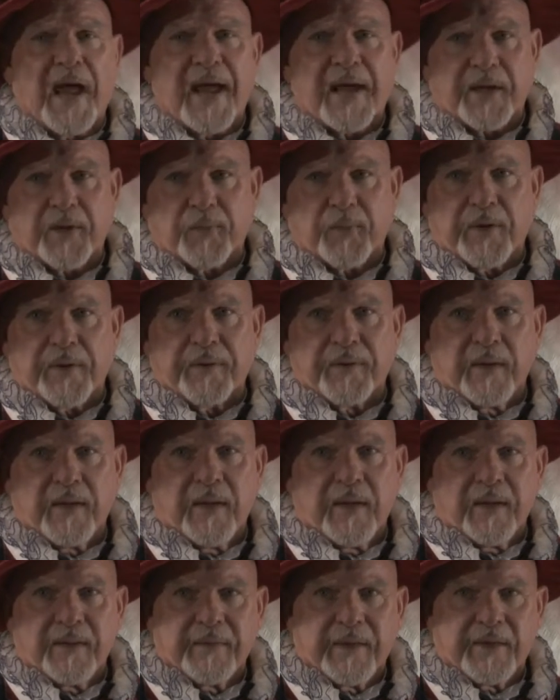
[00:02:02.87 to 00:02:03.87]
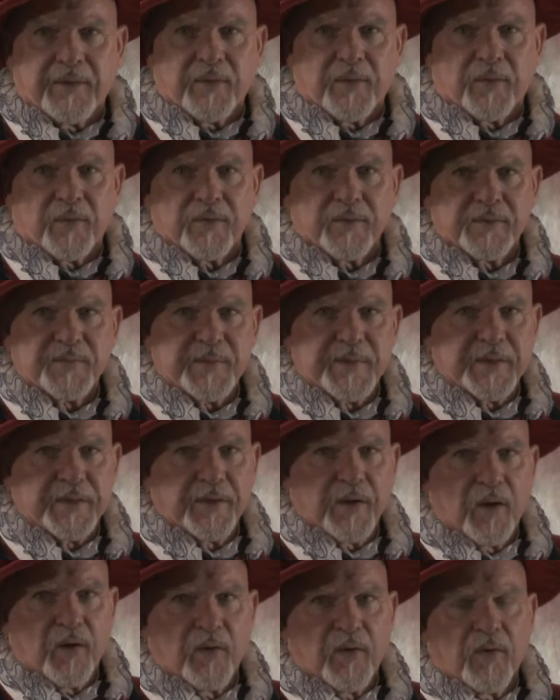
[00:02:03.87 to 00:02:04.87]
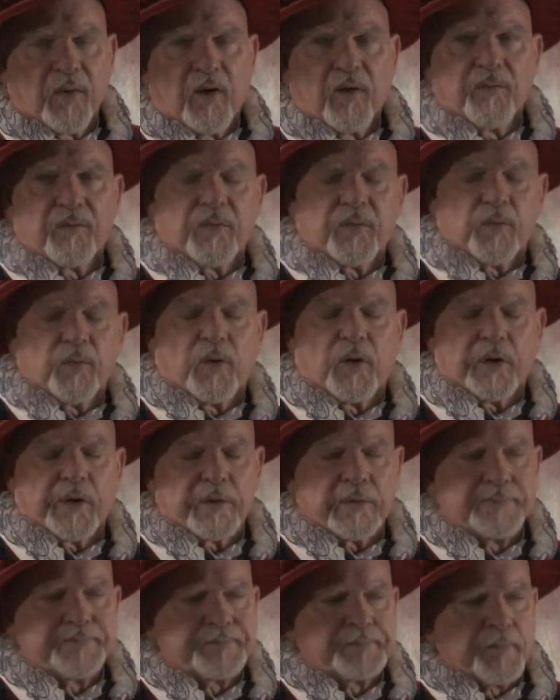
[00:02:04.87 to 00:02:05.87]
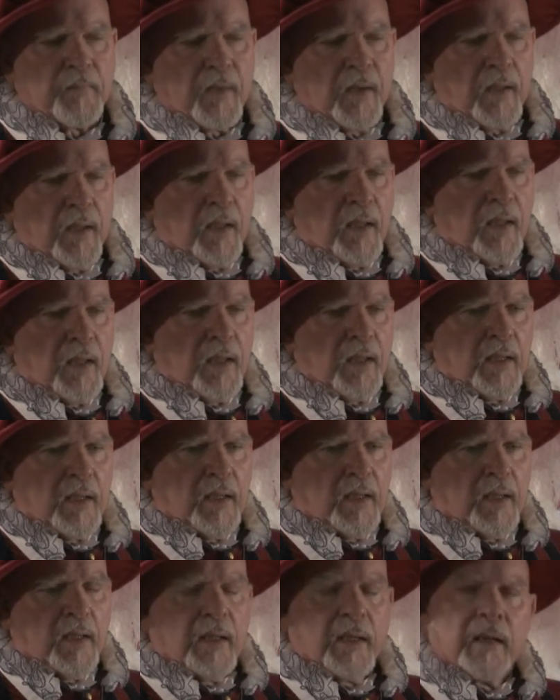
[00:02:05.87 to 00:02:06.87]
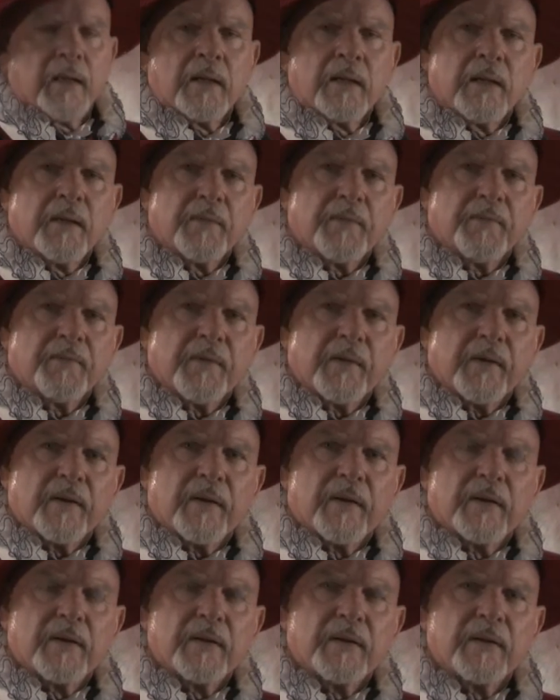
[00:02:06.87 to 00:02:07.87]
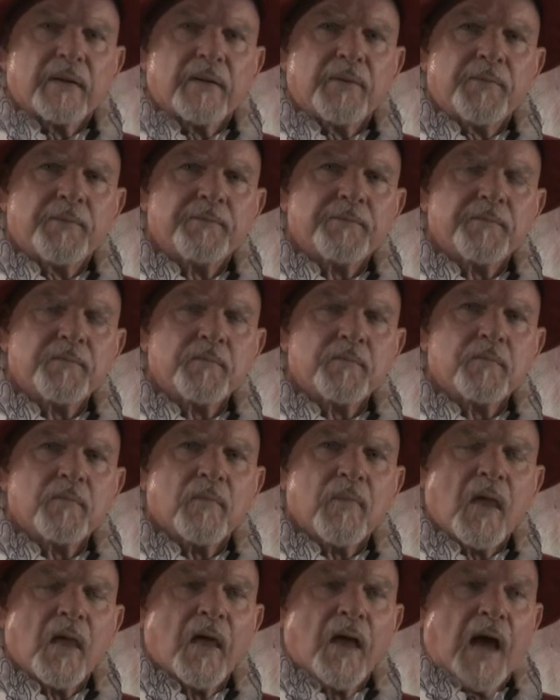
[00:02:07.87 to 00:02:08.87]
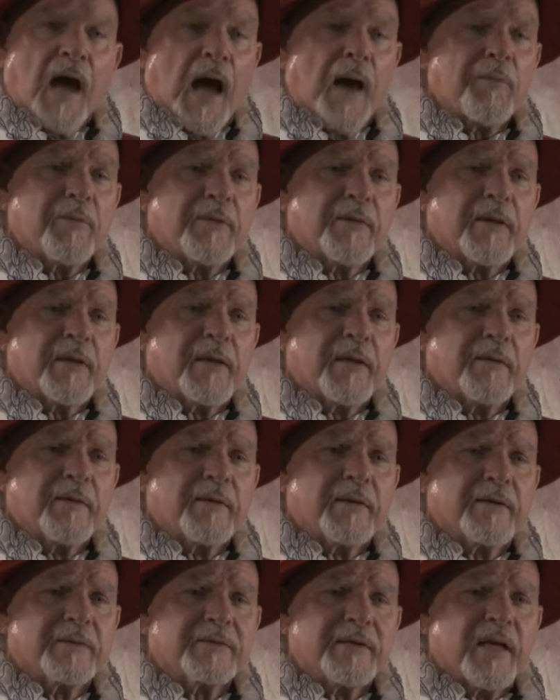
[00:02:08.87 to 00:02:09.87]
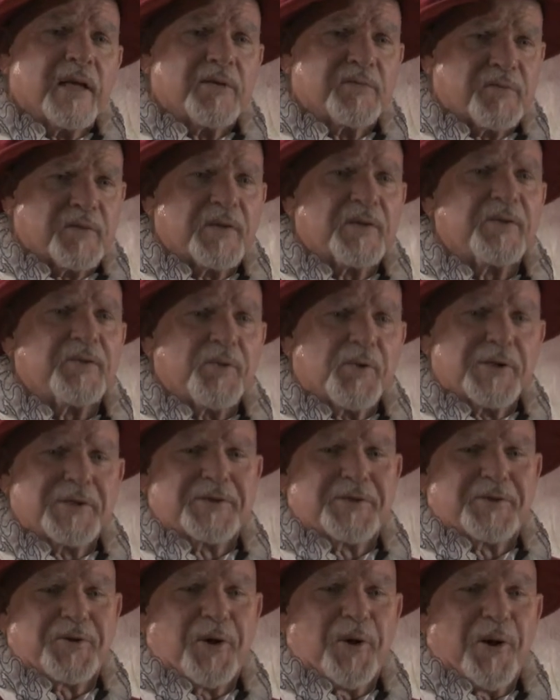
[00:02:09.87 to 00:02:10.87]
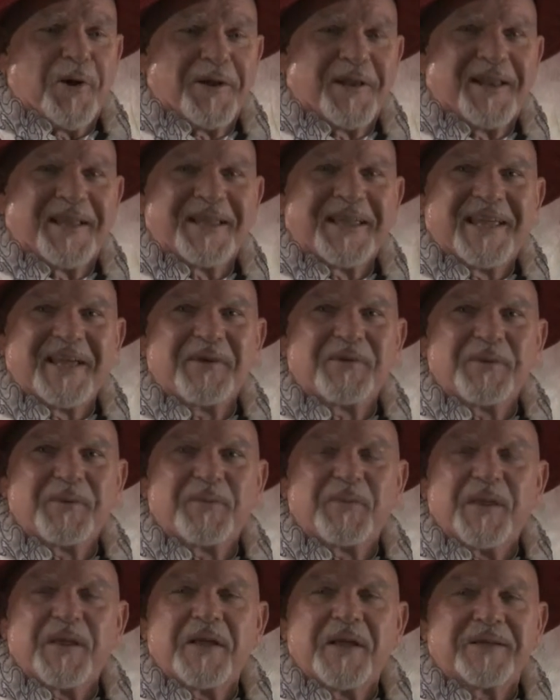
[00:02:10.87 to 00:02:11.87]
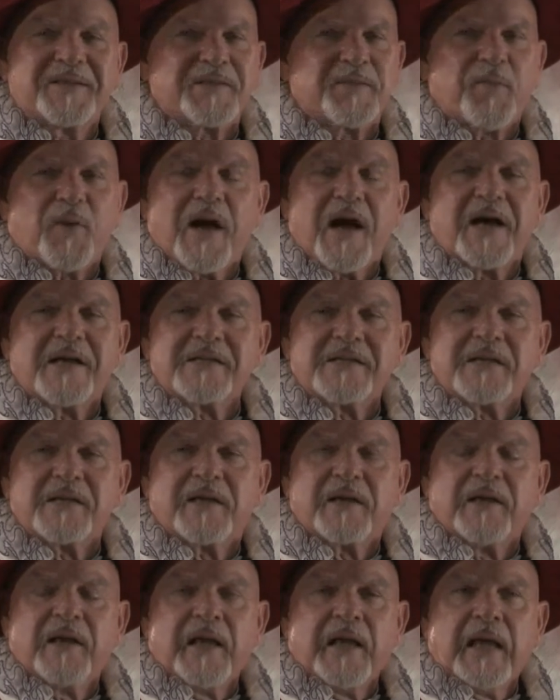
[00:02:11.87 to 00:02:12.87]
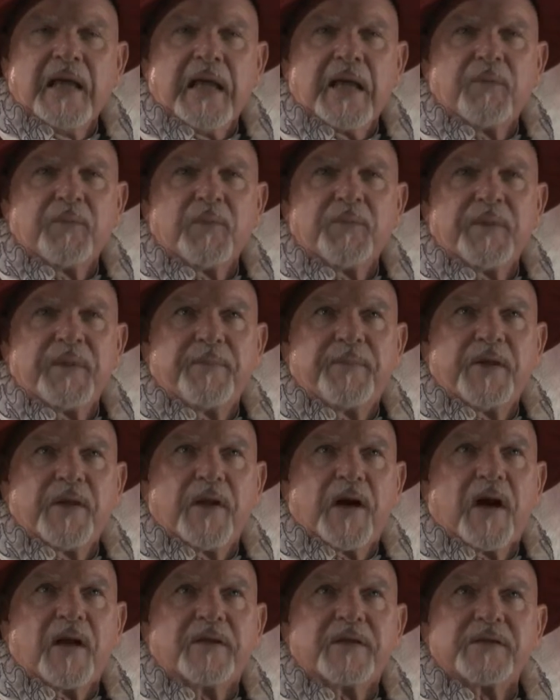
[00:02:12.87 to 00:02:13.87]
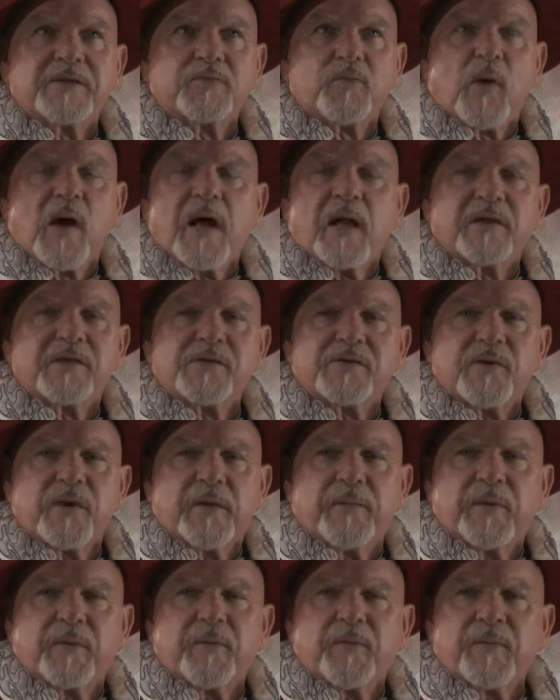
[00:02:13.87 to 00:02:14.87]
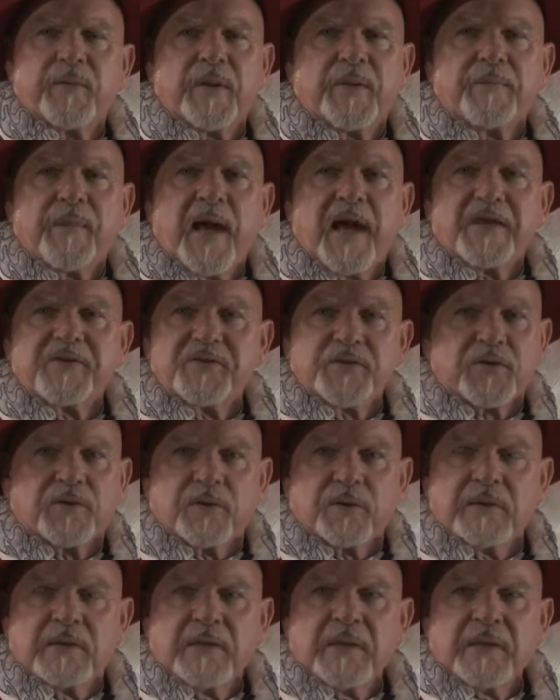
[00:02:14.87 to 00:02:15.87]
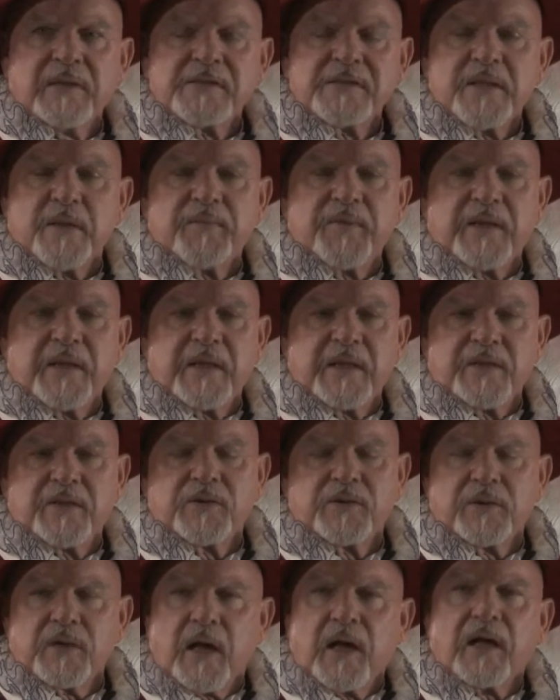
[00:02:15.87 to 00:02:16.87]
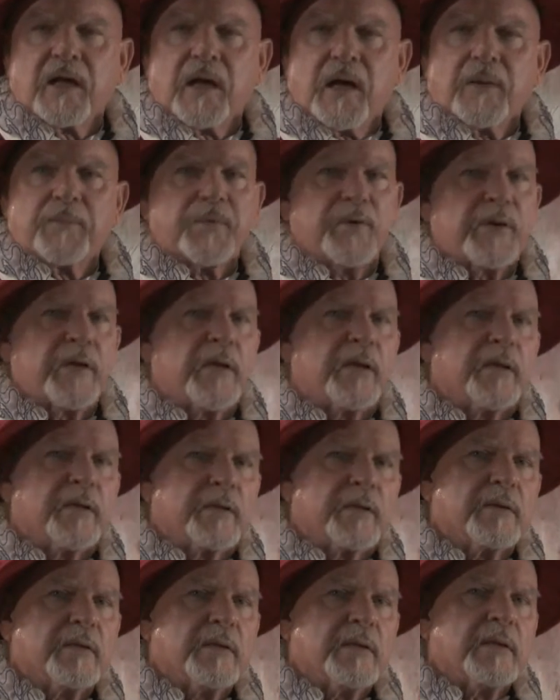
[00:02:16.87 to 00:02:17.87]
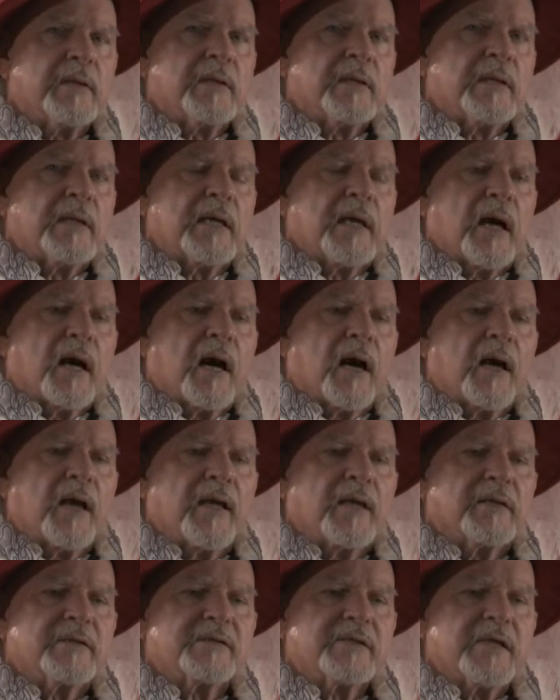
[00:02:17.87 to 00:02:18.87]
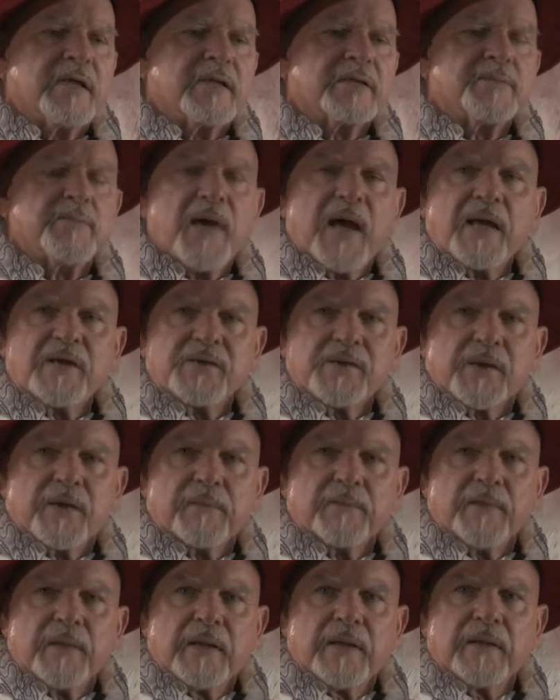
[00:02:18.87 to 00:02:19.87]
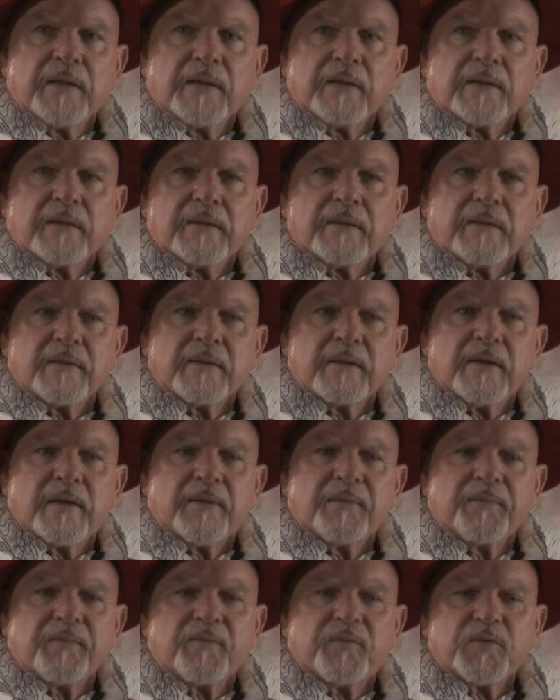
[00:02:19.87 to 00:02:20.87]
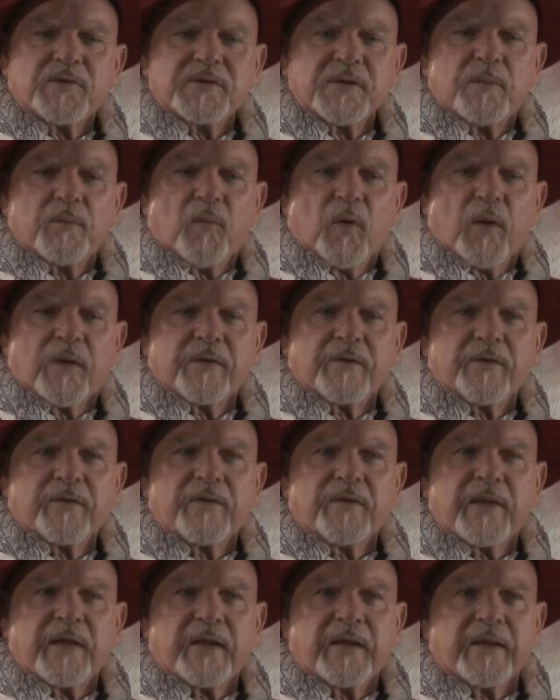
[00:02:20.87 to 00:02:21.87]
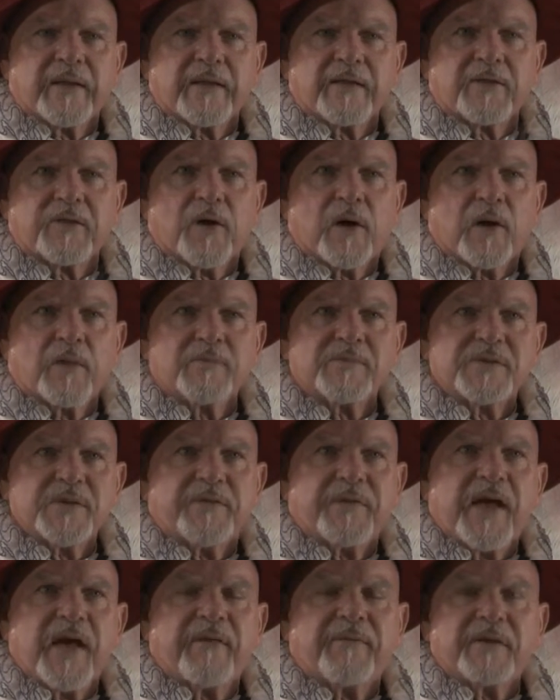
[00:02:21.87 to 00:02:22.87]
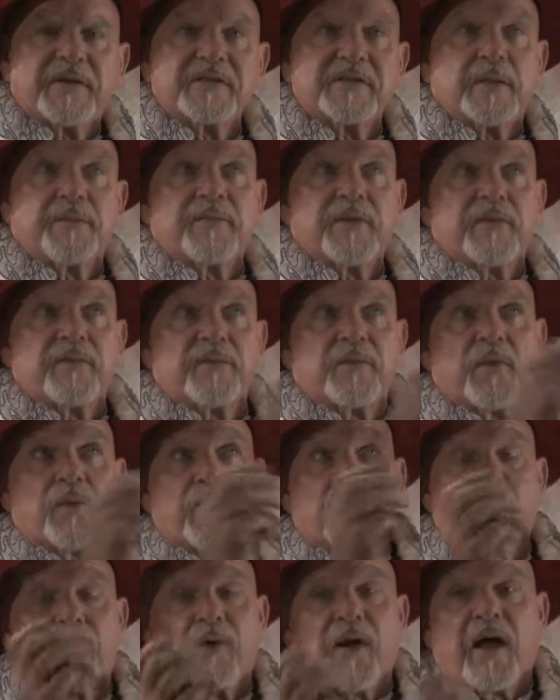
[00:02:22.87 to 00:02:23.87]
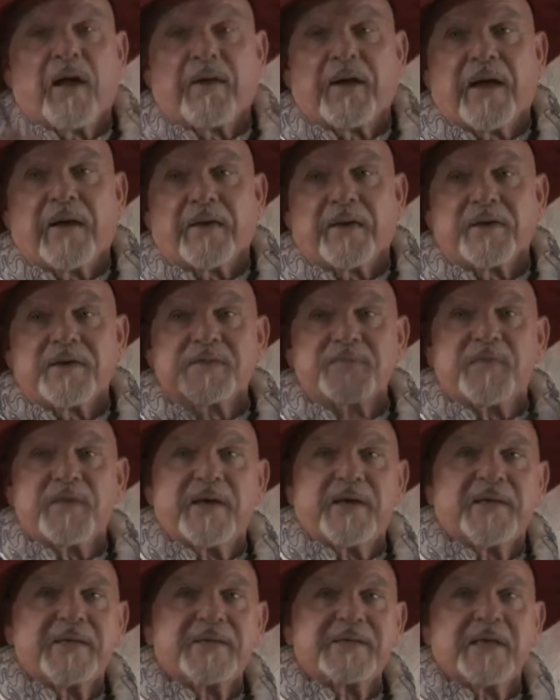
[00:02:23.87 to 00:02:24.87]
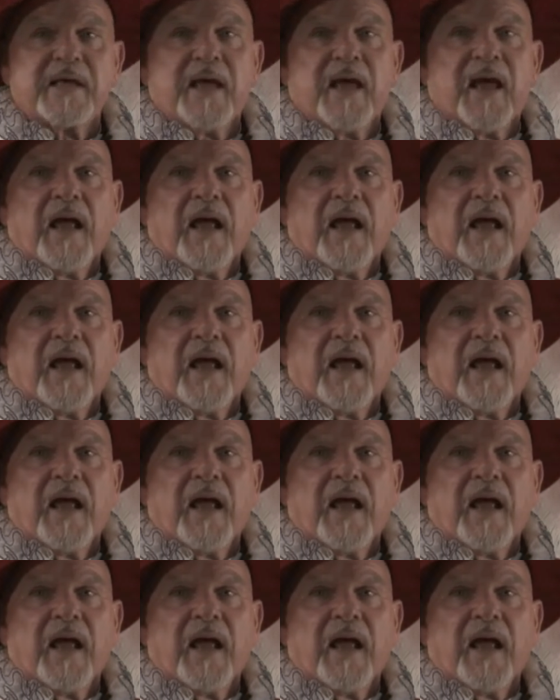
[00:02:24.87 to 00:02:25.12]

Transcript: accurate than your speed over the water. So Gonzalez, uh, you think endorses? I would think Andy Gonzalez would endorse strongly. He would be surprised. He, it would be beyond his wildest dream. It would be magical, something he could not comprehend. Uh, it's it's magic uh, um, for someone to think in the terms of having something floating around out in space